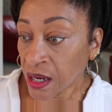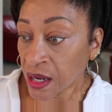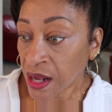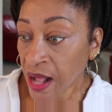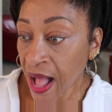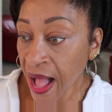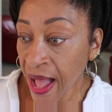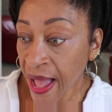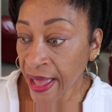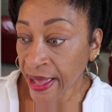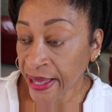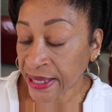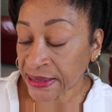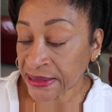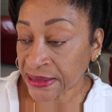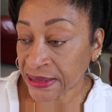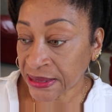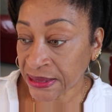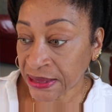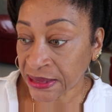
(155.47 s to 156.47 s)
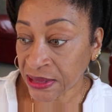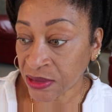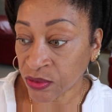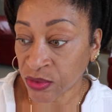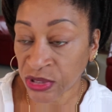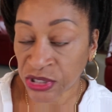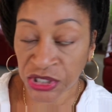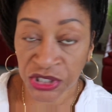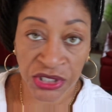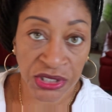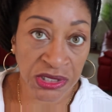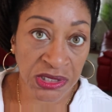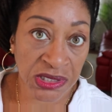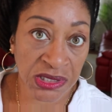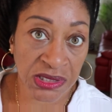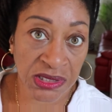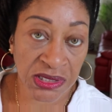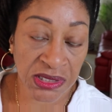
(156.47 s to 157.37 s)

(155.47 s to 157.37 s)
IAD, which is